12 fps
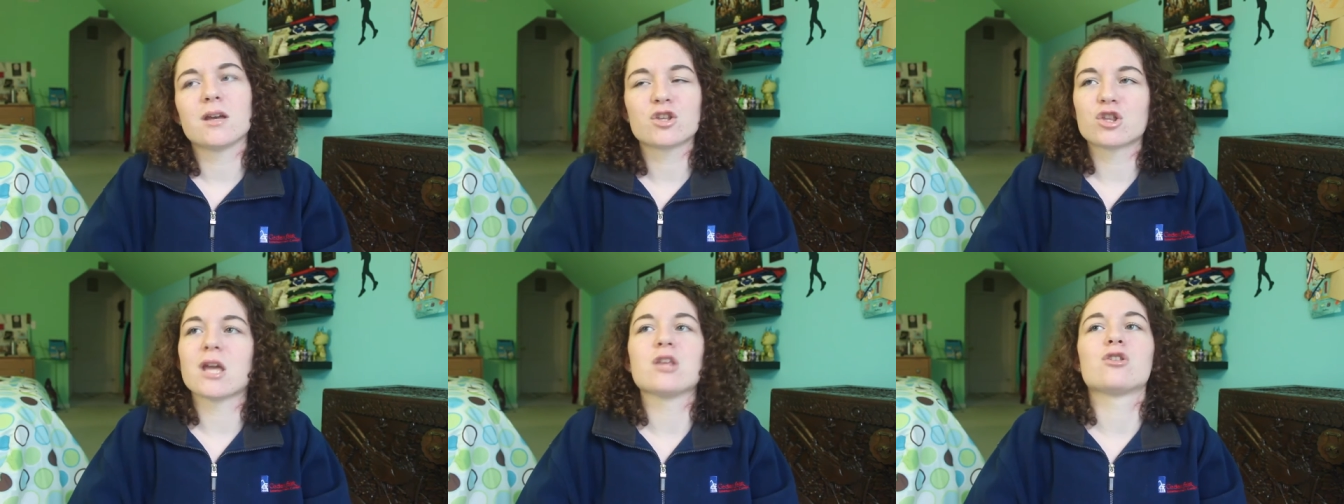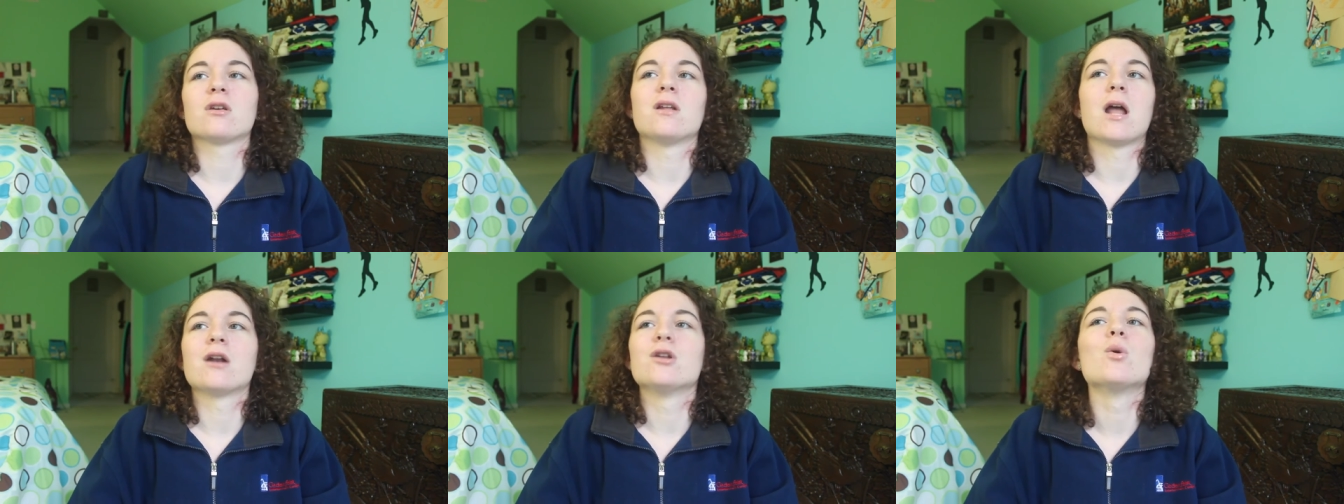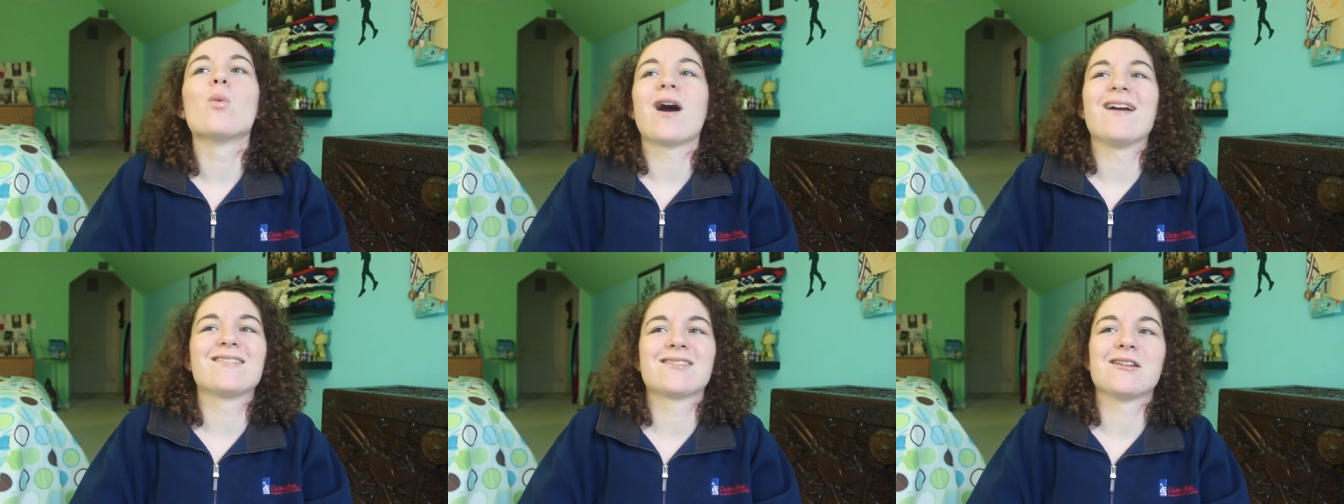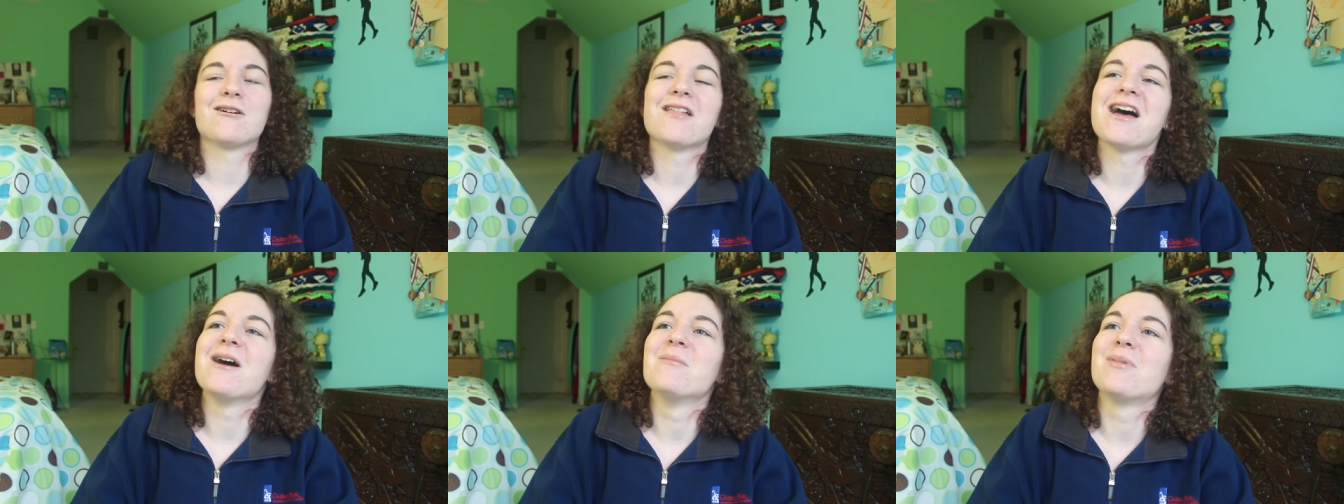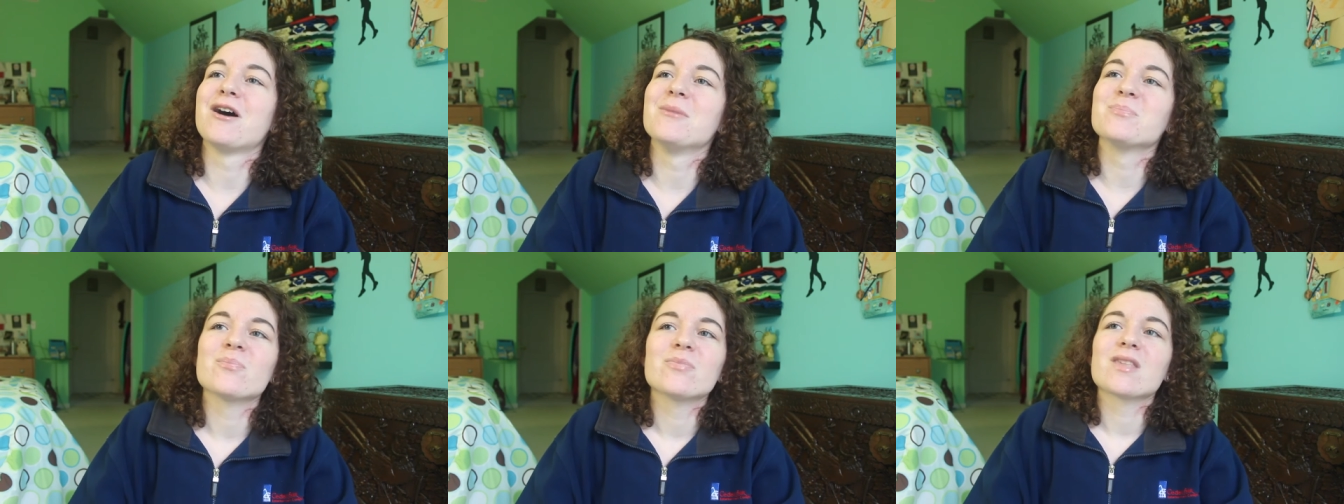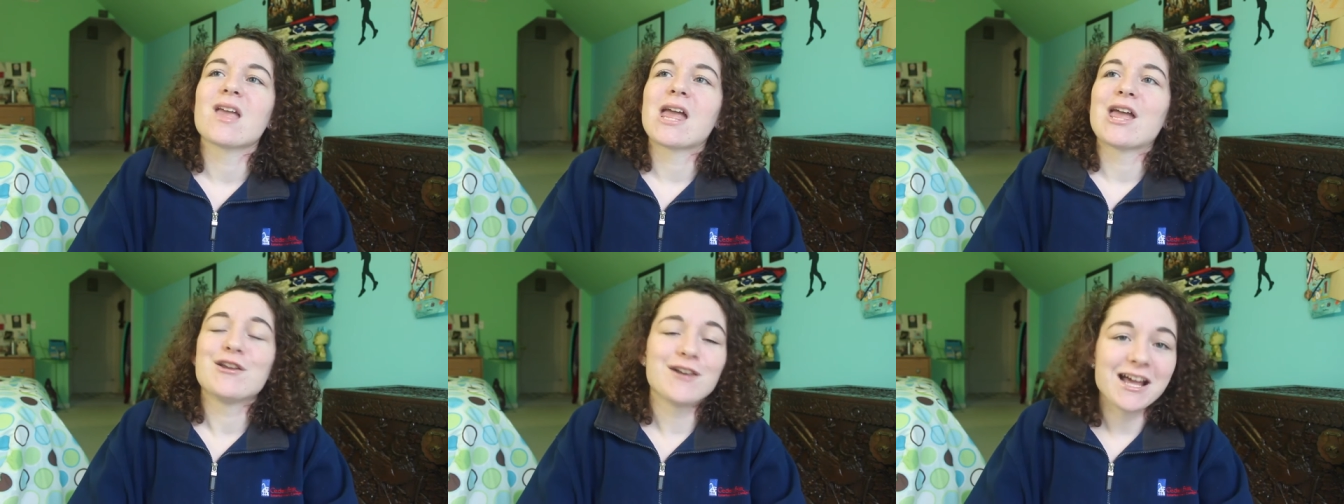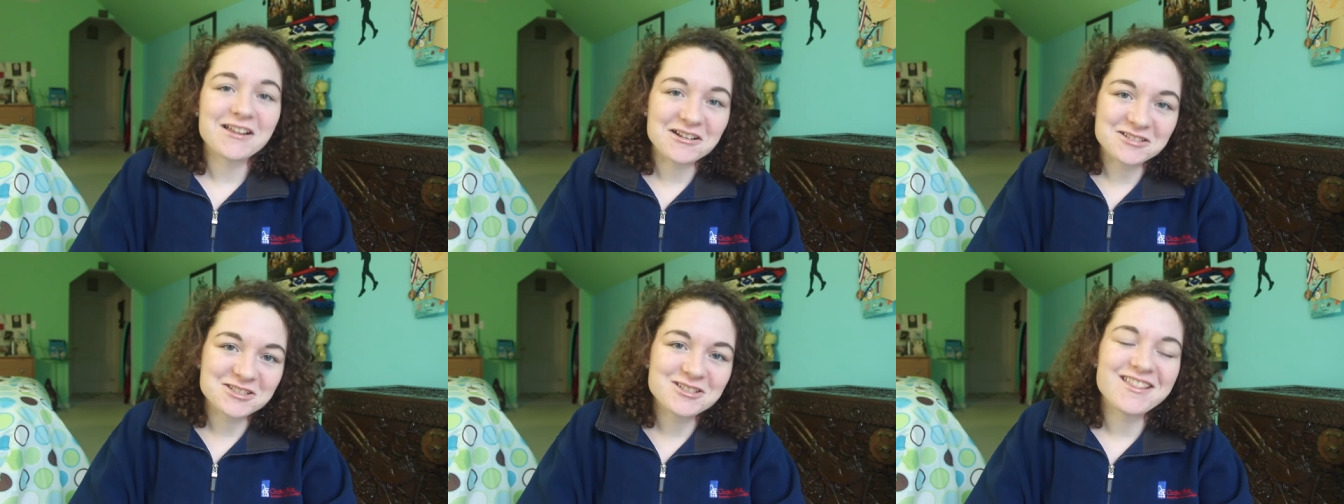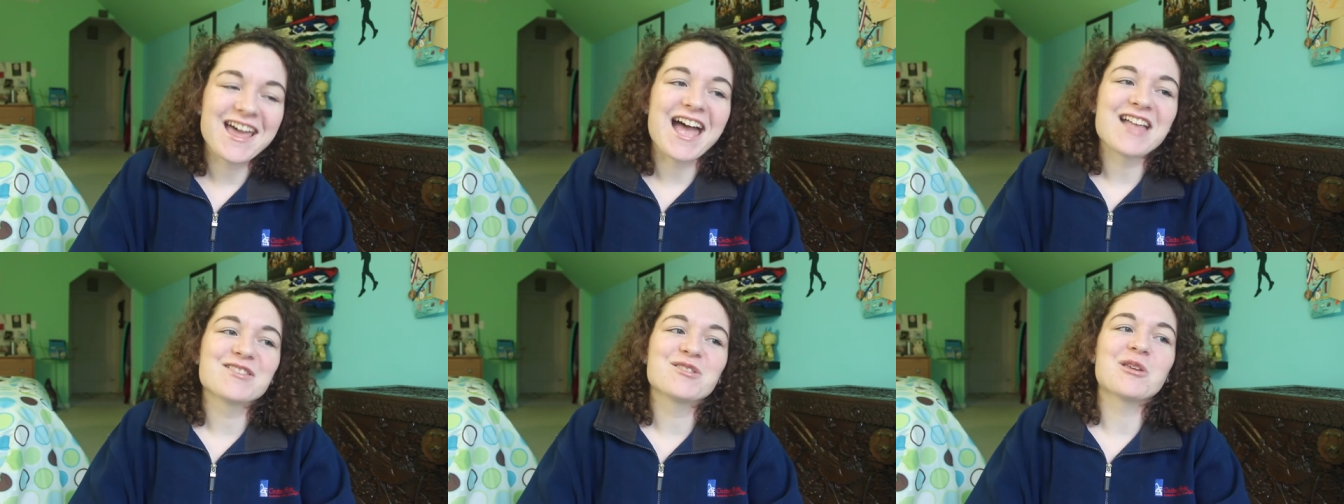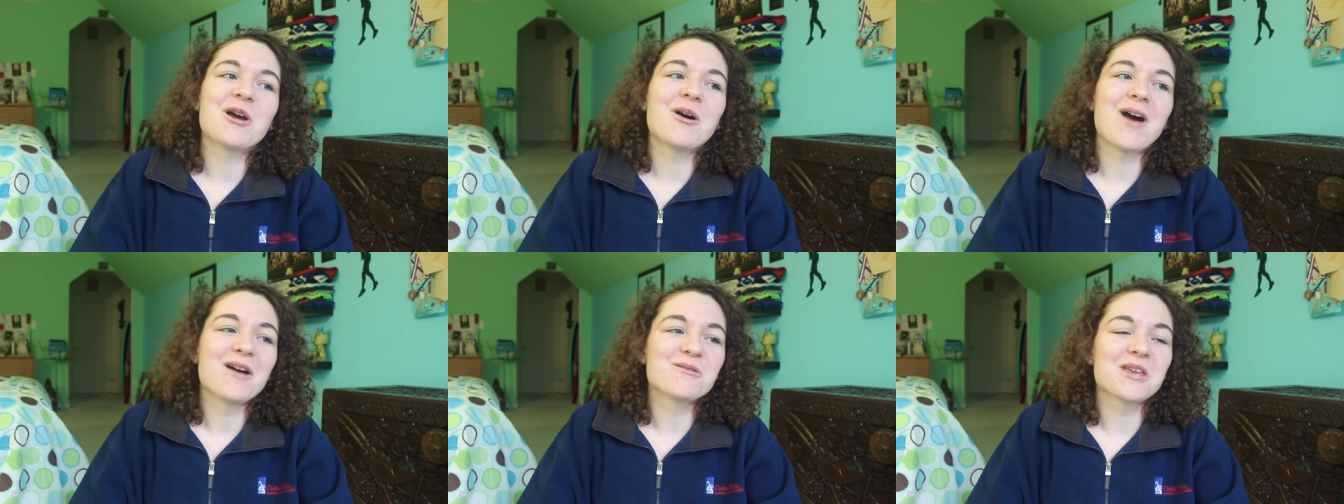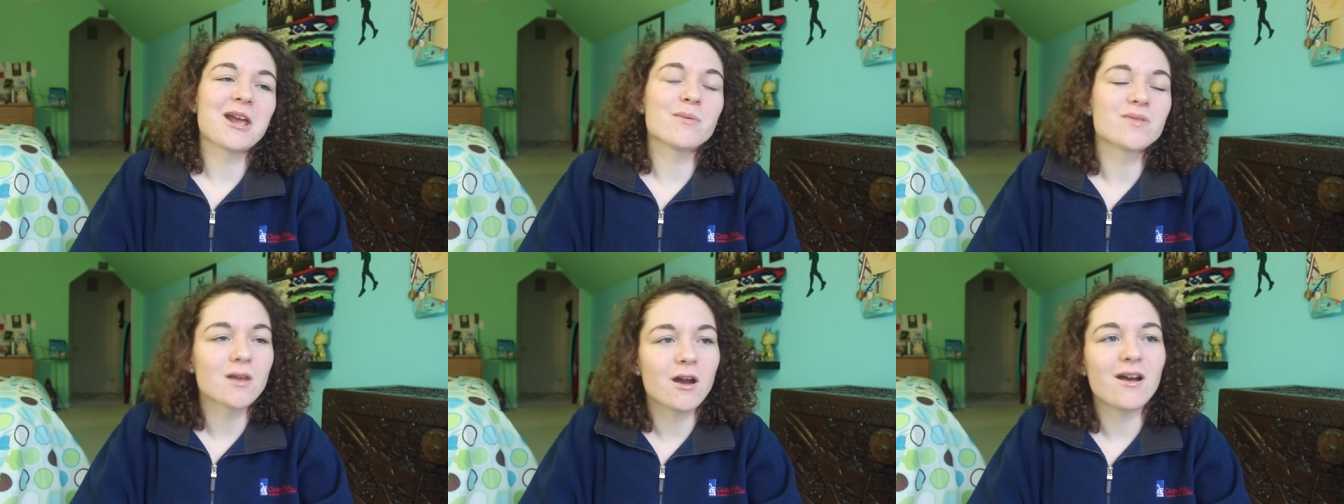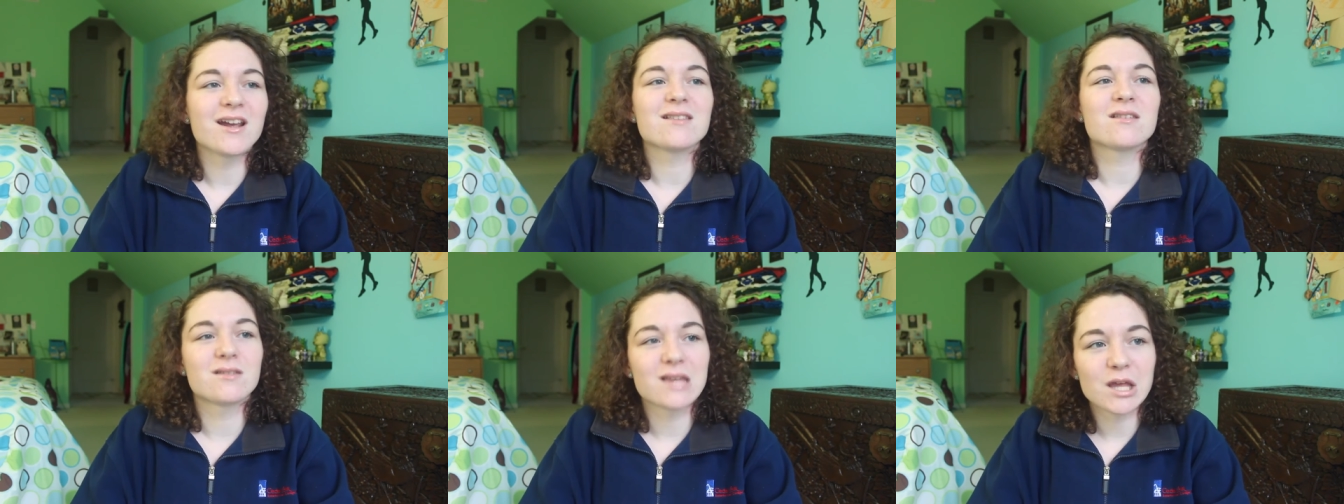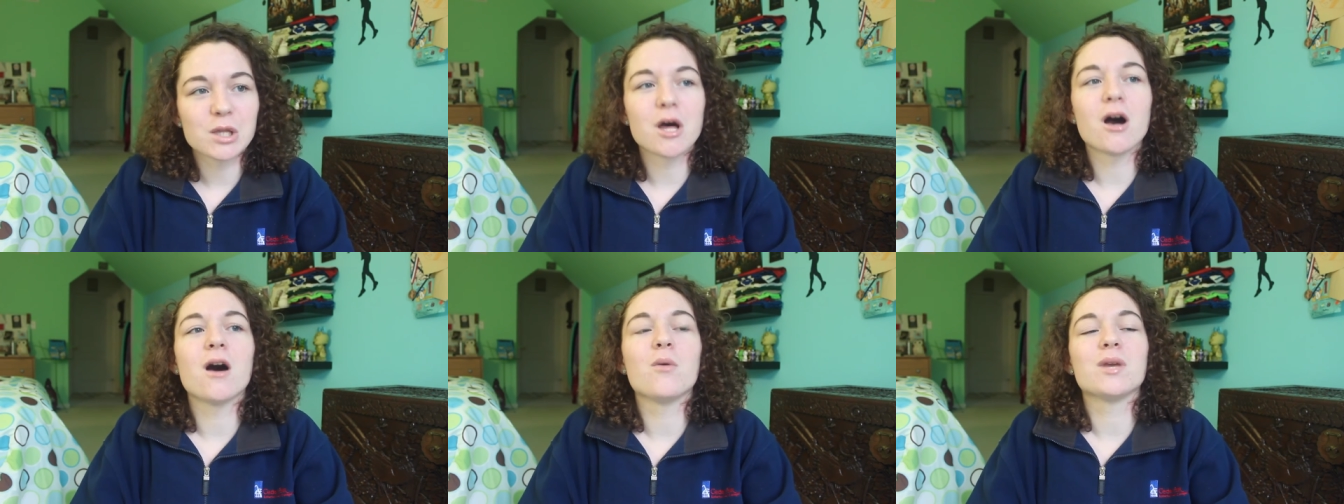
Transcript: Exchange it. I don't know why I said all that but you're not allowed to do that. So I was like, I'm sorry, it's a state law.